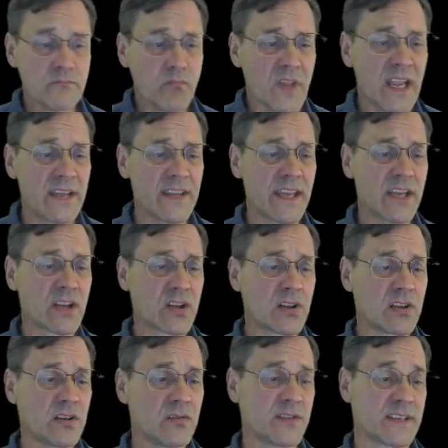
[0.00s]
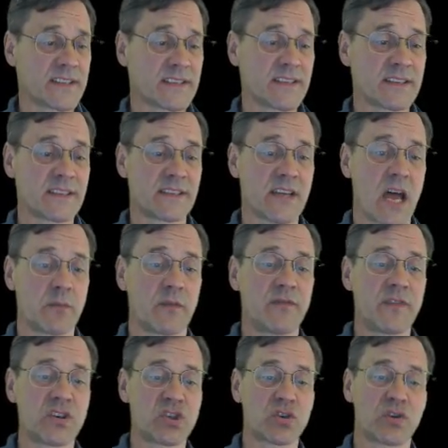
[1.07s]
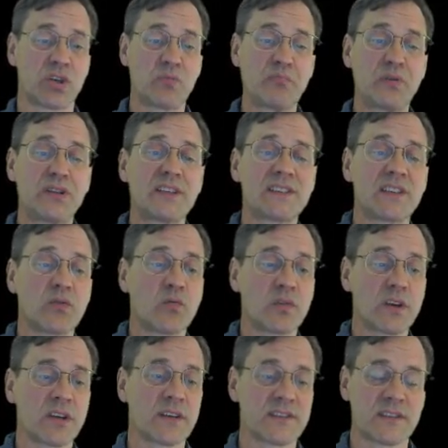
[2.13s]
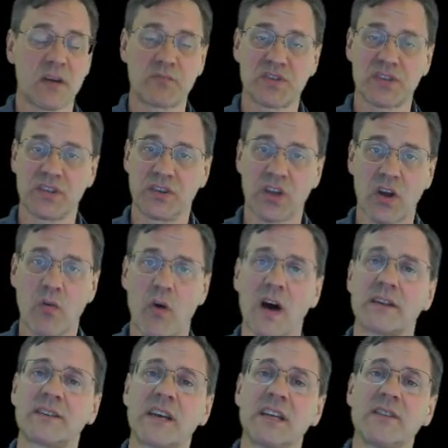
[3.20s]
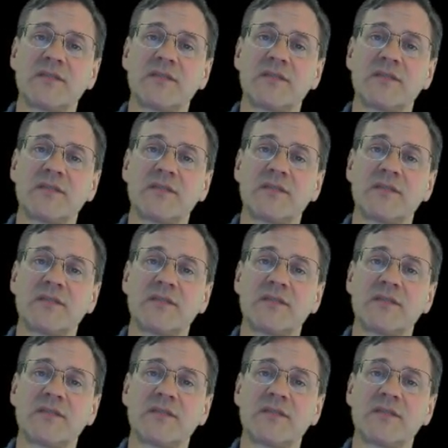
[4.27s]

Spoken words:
And they conclude that since the time of Fisher, an implicit working assumption in the quantitative